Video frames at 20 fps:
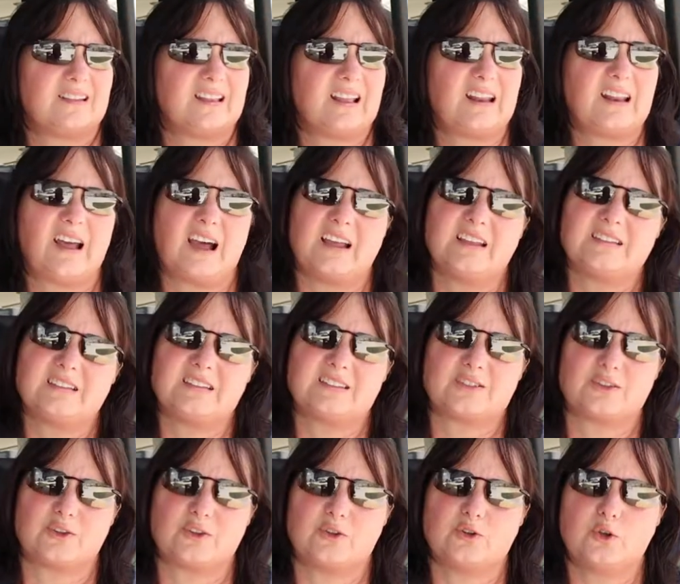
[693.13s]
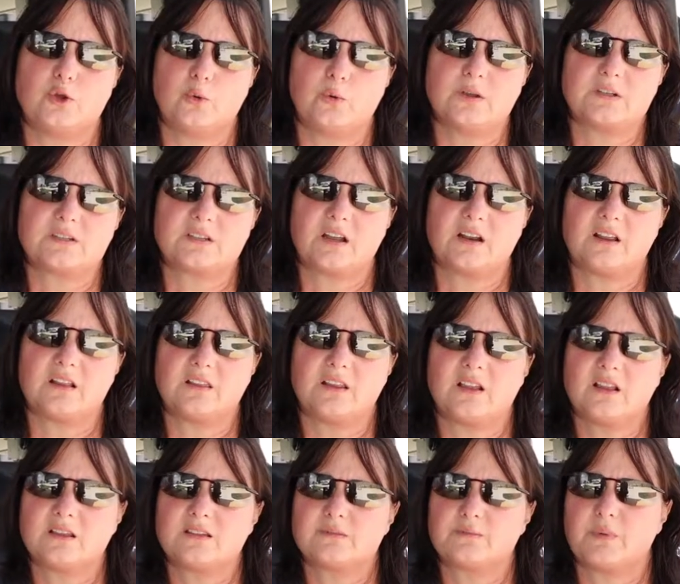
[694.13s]
the nicest or the newest kind of
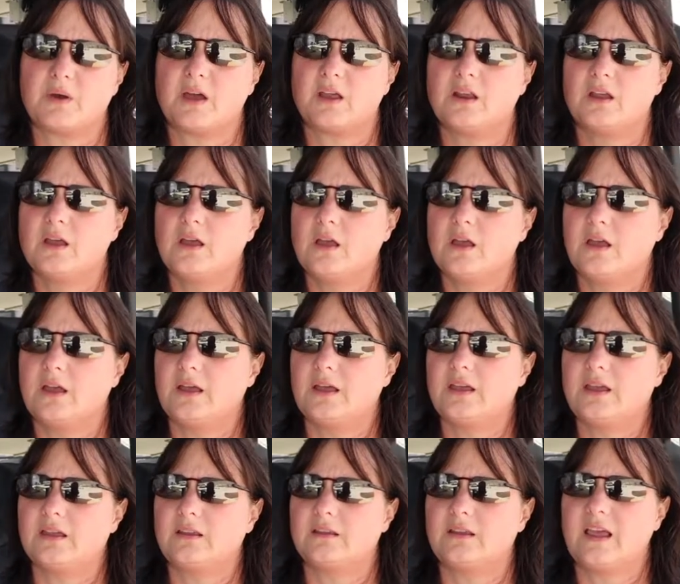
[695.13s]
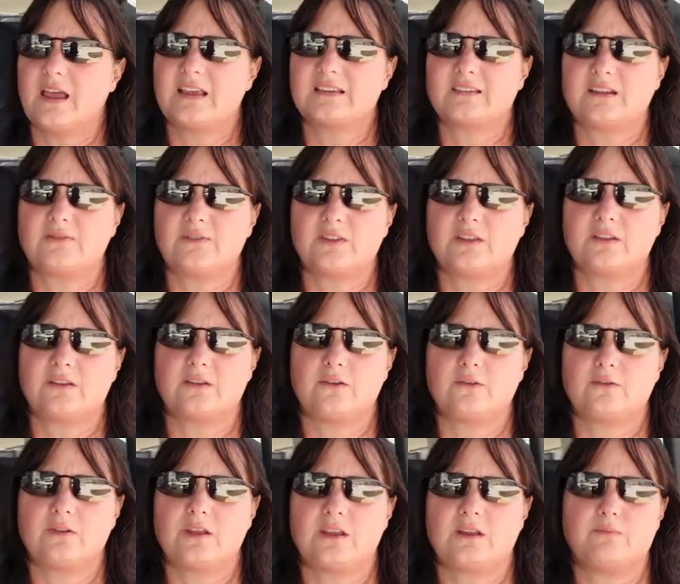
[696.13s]
things, but it has everything
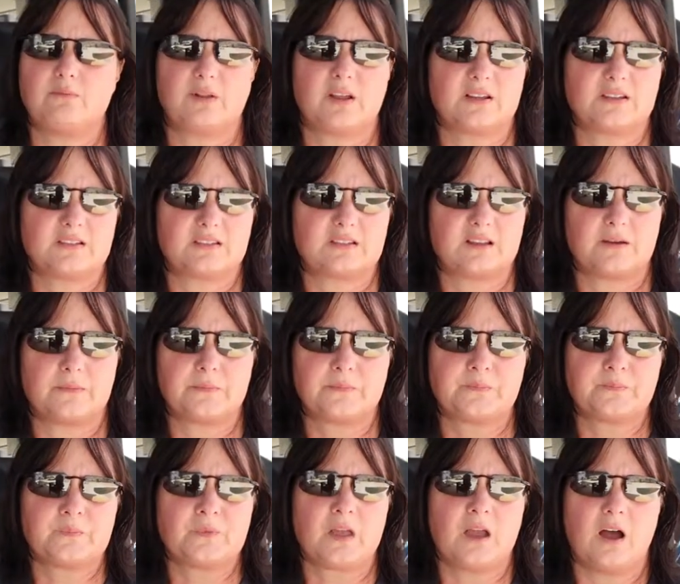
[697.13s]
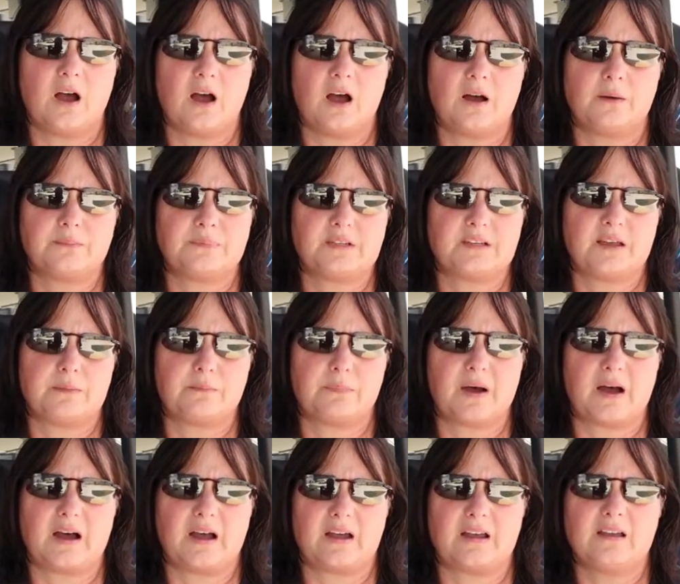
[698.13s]
that you need plus some um, to get
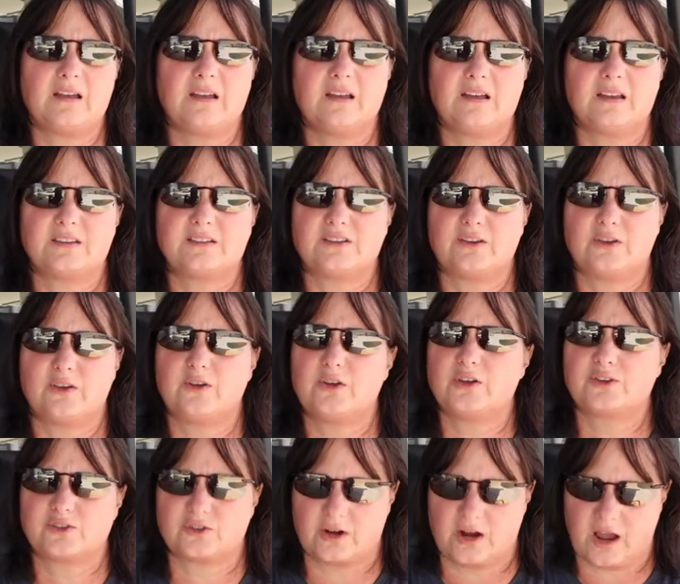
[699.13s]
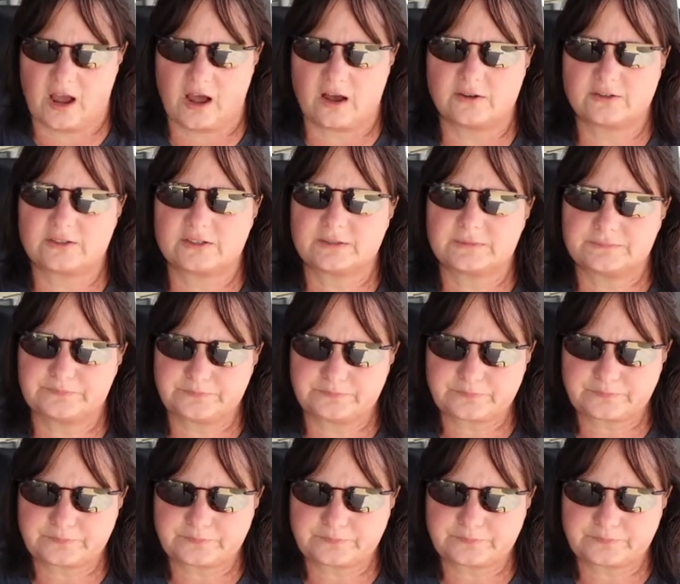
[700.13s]
by until you get your house.